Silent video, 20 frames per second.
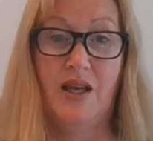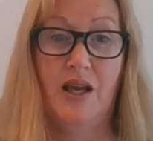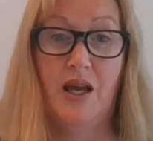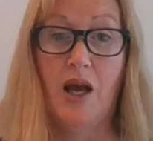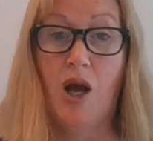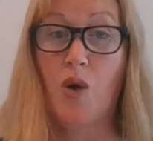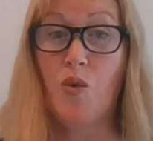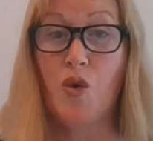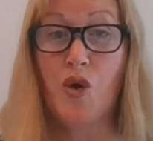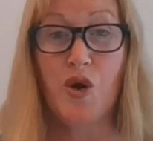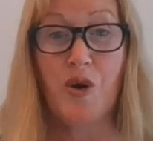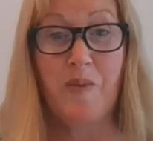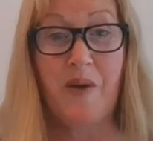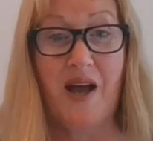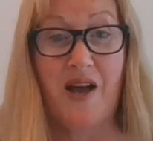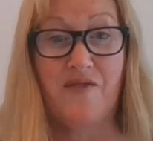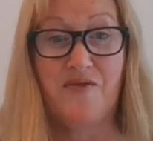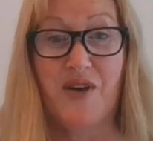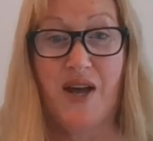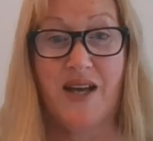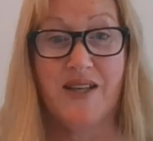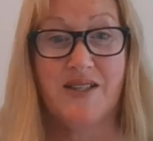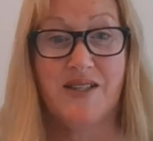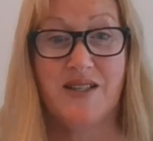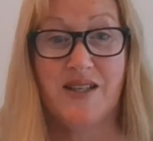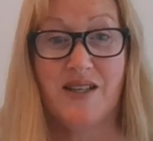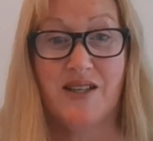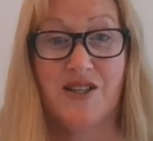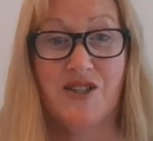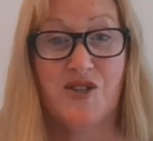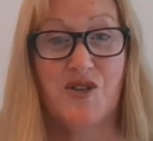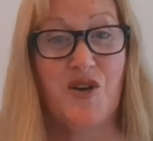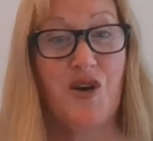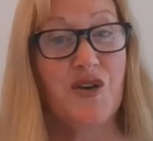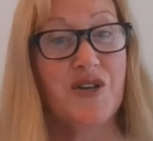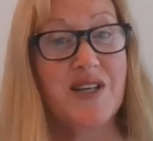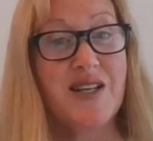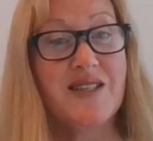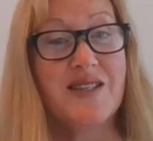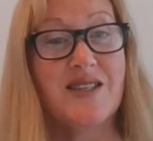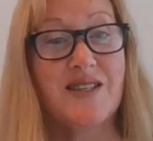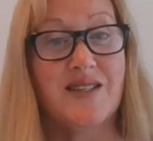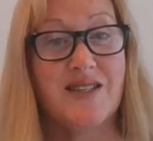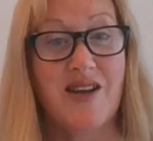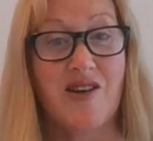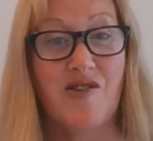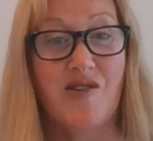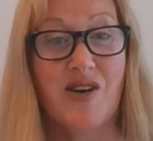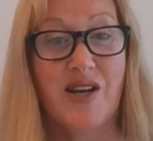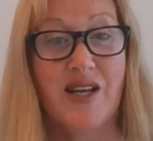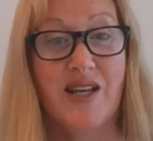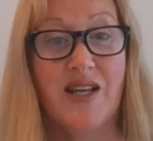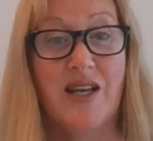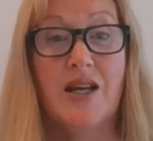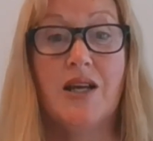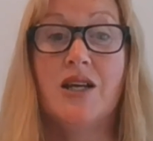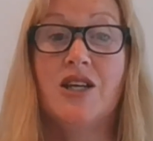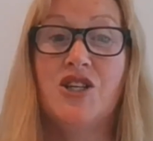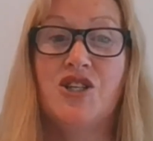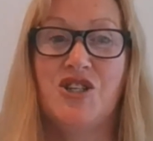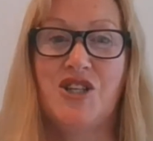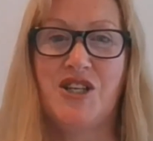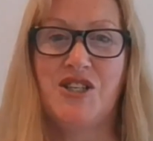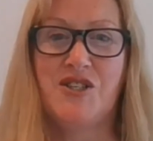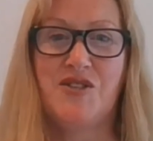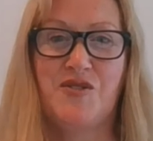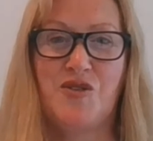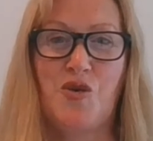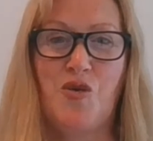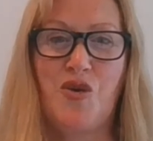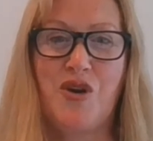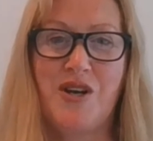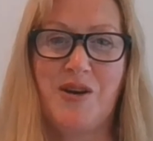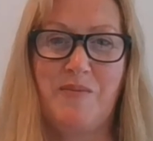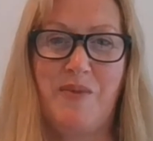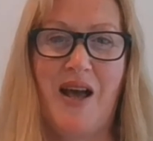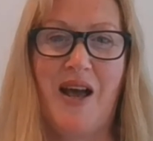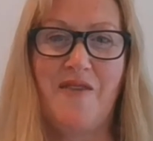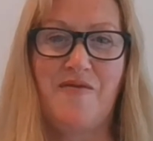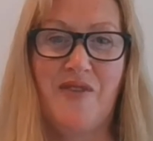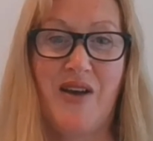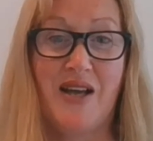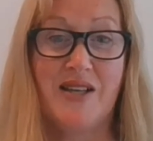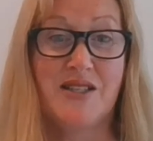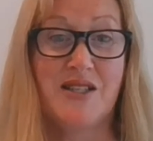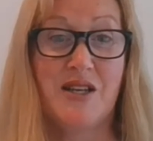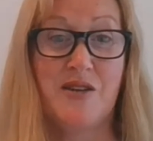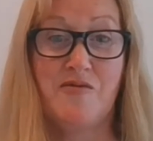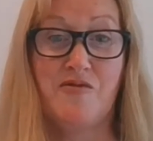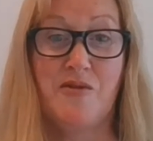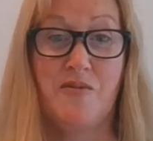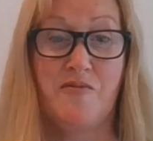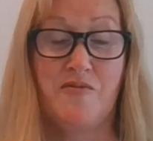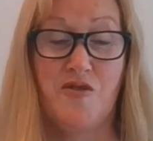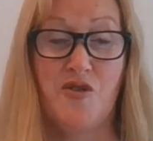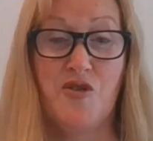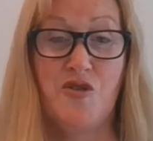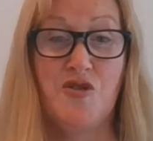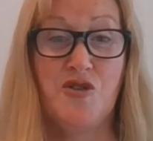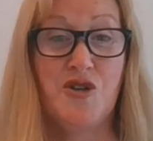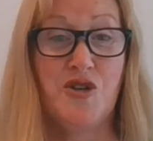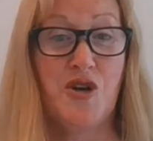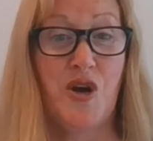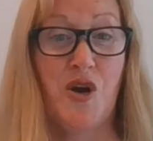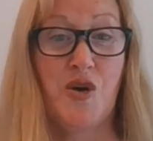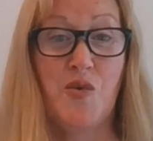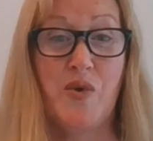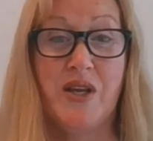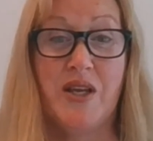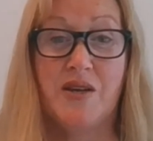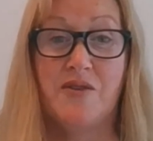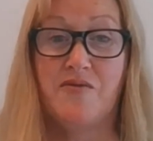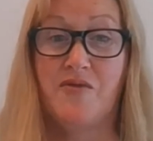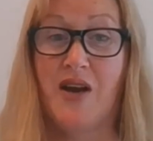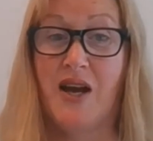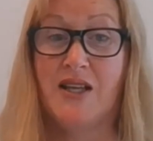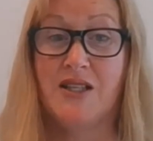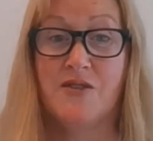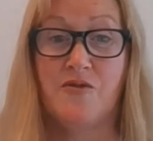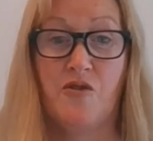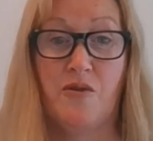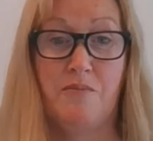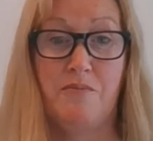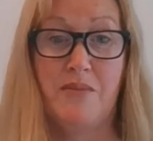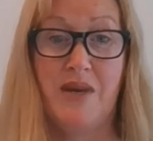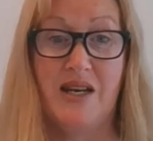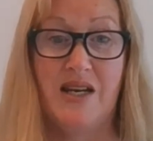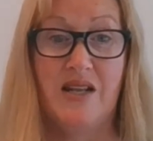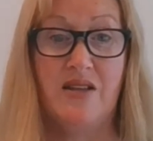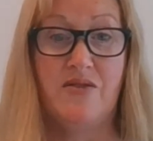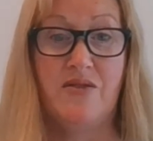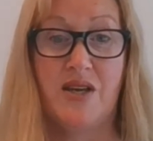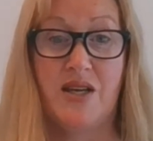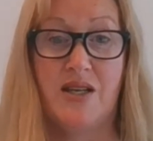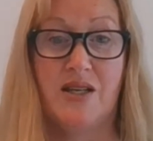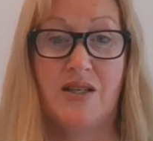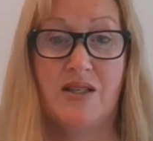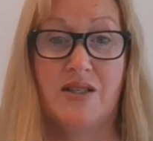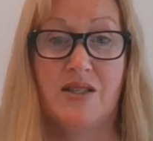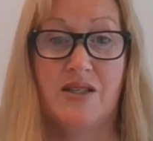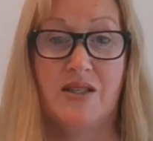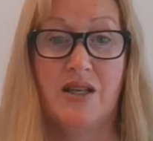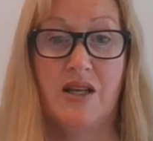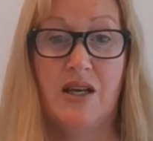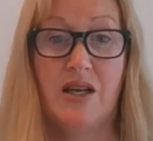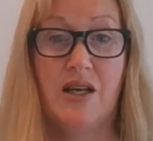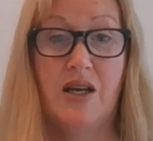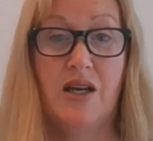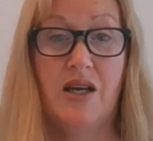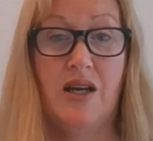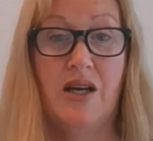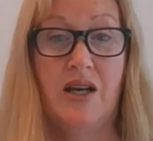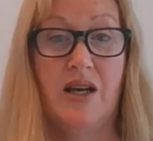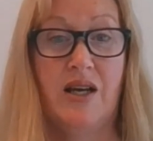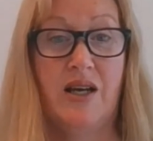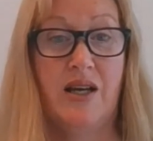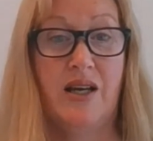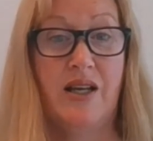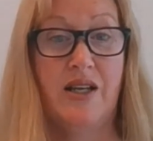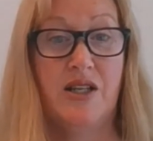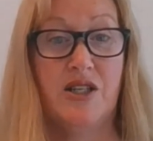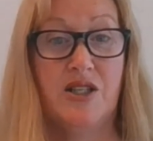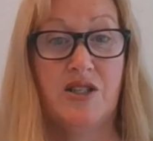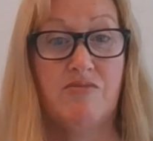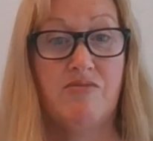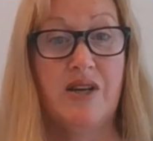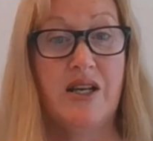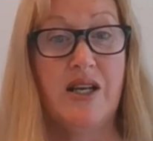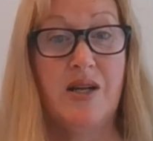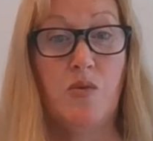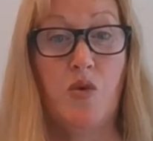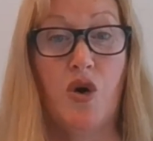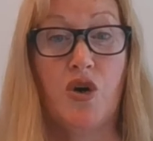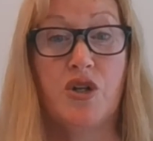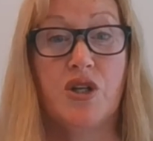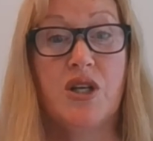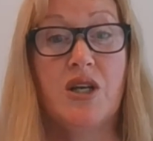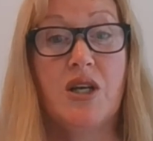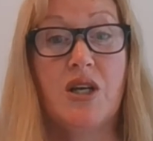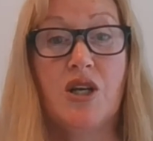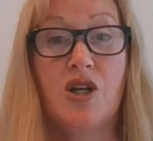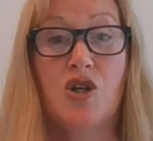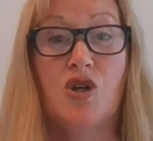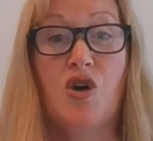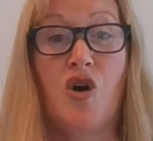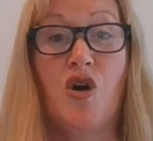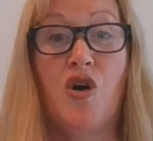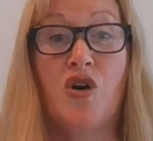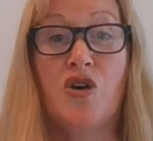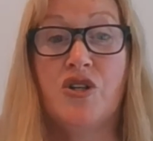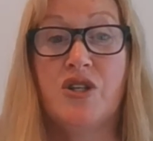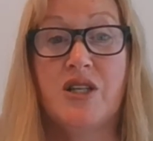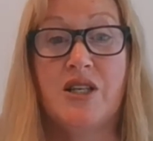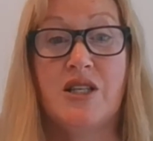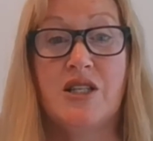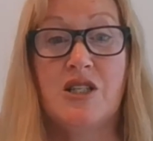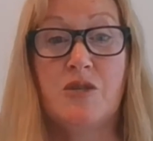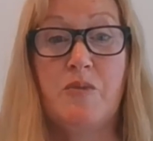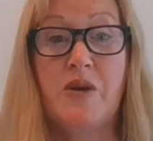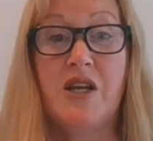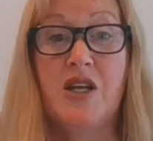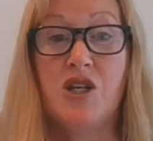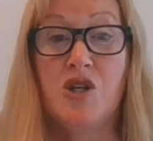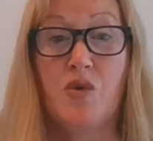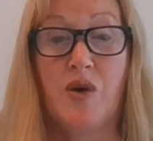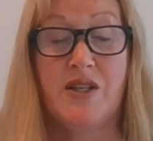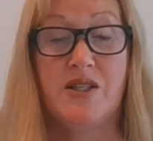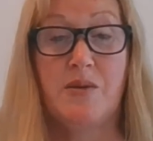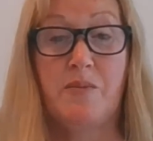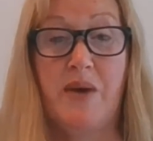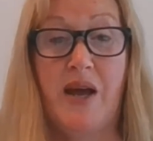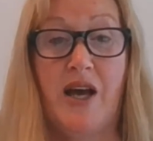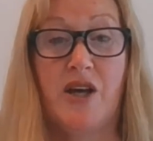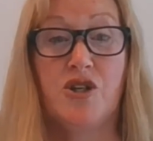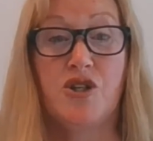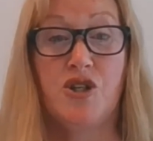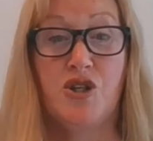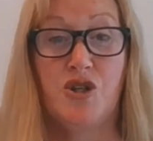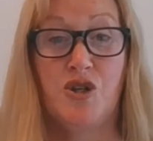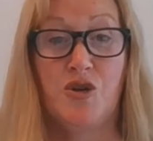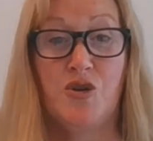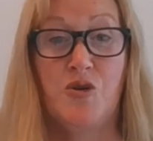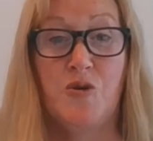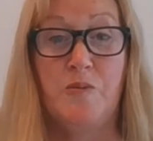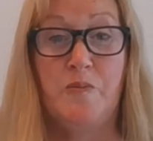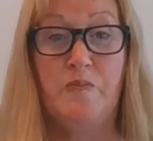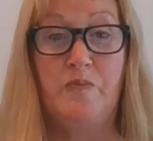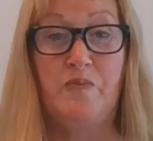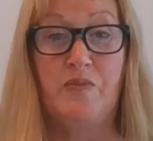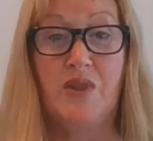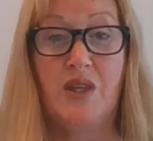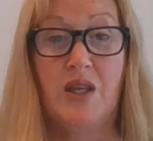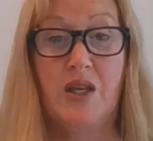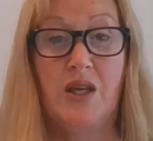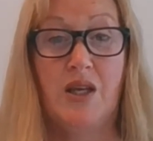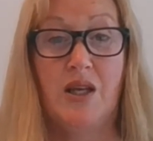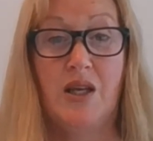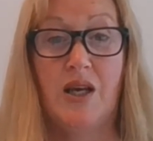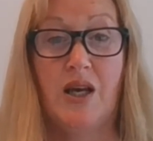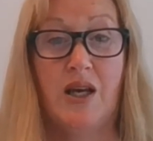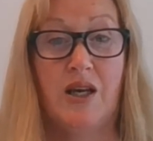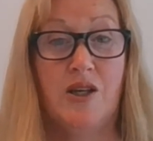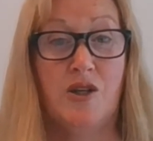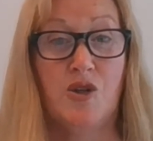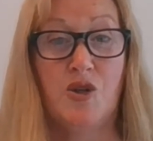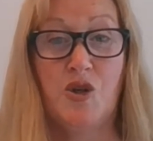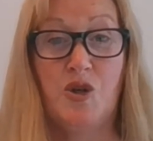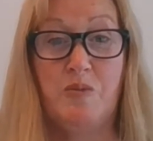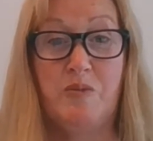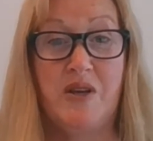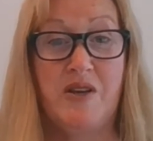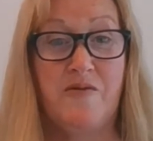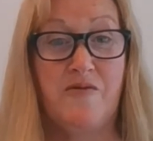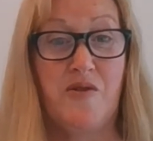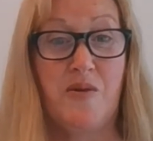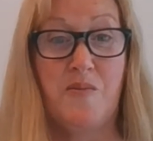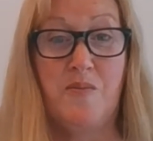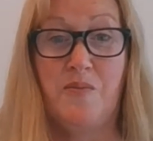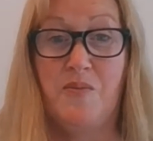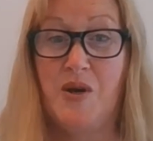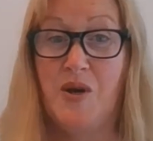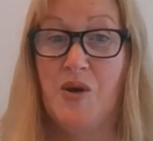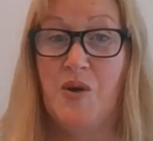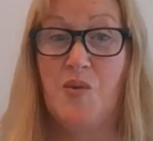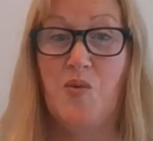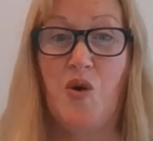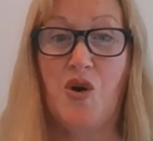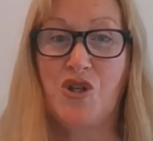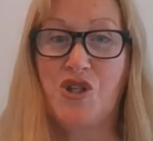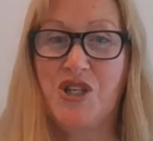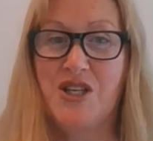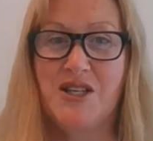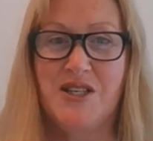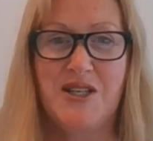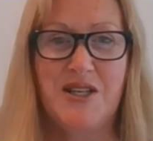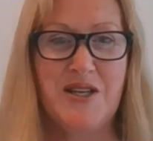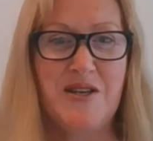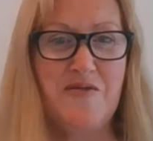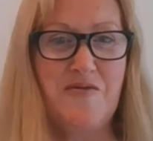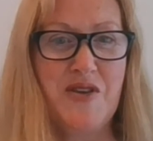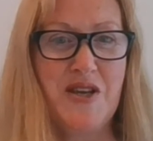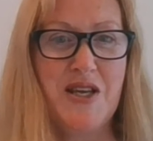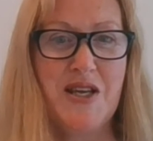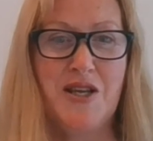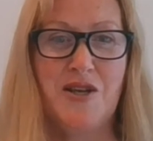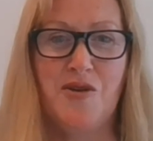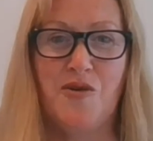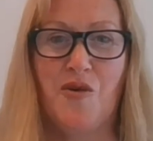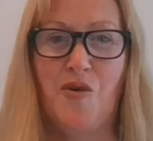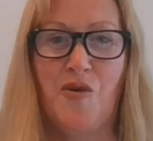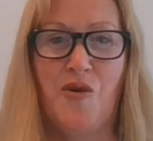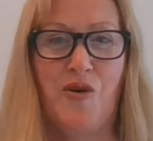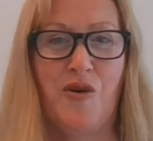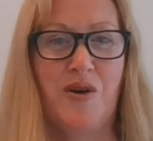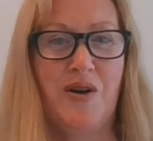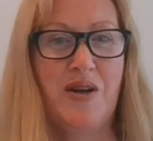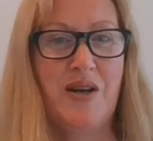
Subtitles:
A word about fasting, it's not necessarily just talking about fasting from food. You know, we can fast from many things, and it's really what God is speaking to us about to do. It could be from watching TV or